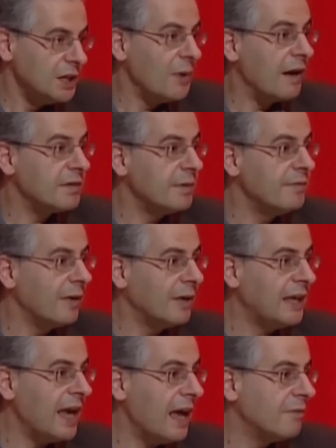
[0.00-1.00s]
you have to be
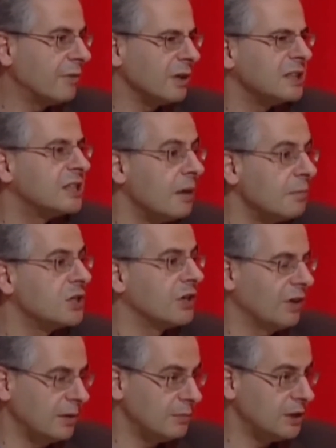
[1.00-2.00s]
very careful. And
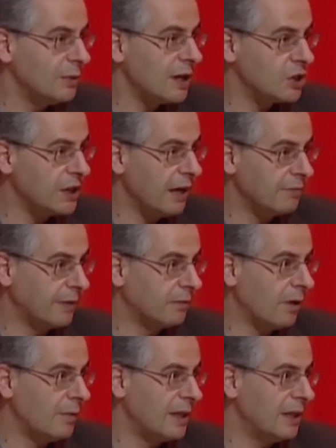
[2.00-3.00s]
sometimes you actually have to
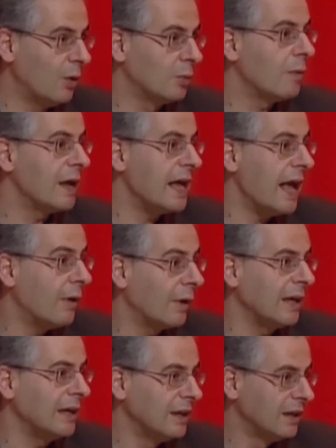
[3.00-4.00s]
throw in the odd red
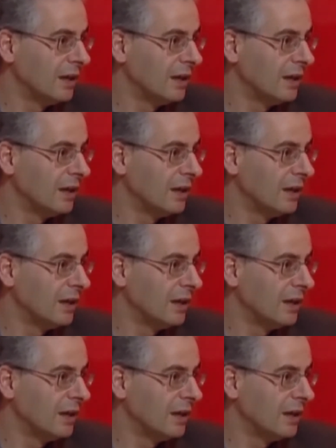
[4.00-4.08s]
herring.